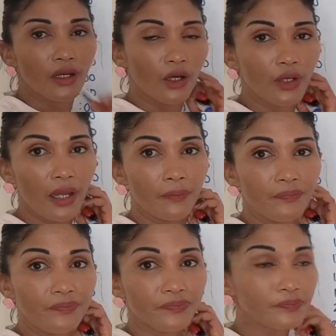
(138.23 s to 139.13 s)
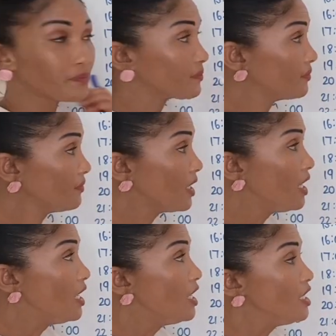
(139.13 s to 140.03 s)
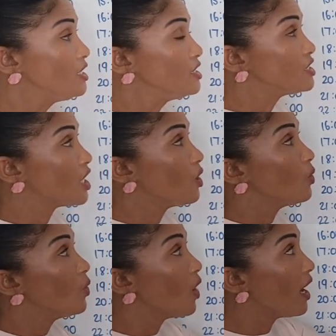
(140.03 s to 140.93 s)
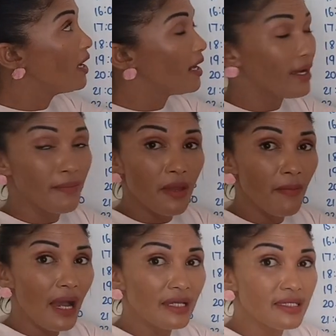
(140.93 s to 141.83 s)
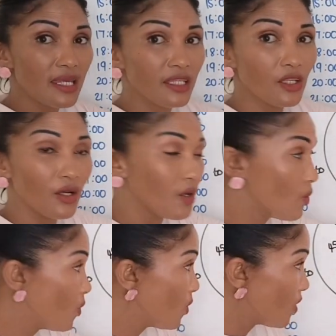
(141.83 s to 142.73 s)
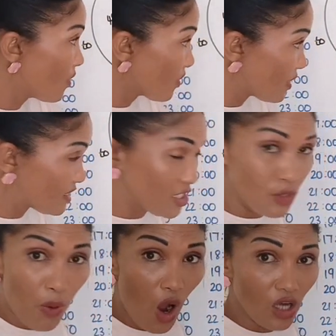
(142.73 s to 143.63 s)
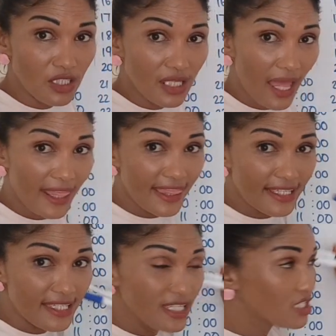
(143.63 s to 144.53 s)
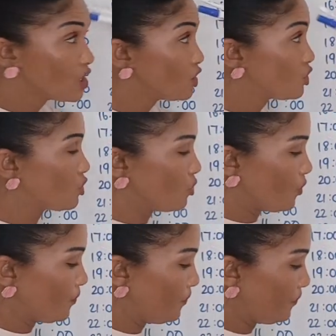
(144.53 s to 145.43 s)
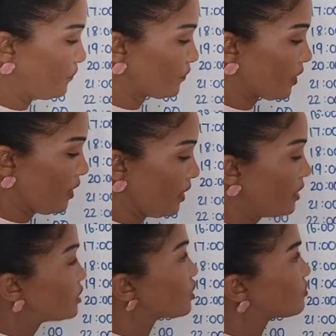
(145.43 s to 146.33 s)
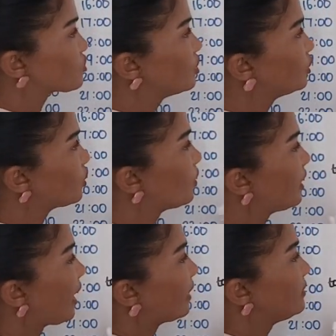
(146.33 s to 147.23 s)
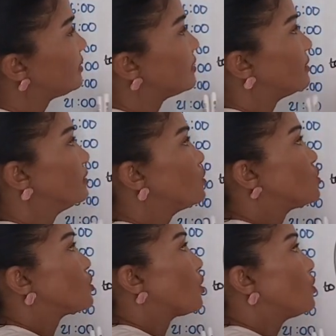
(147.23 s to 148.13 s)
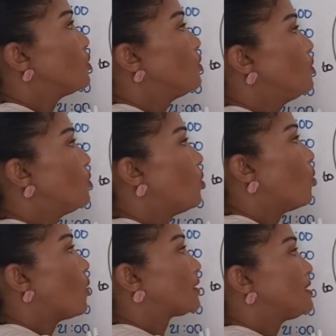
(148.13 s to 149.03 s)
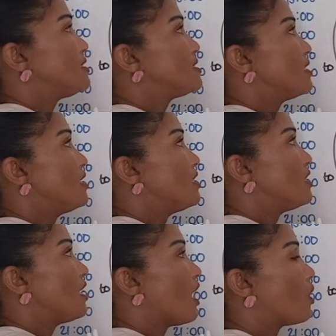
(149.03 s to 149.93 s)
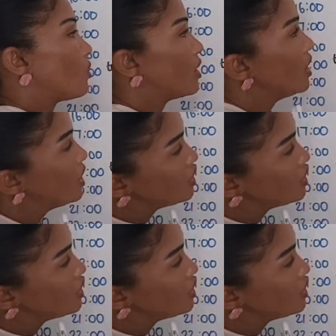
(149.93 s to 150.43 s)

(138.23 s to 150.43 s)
Okay. So remember I said this is past and this is to. So I'm just going to draw a line here to show you what is the hour.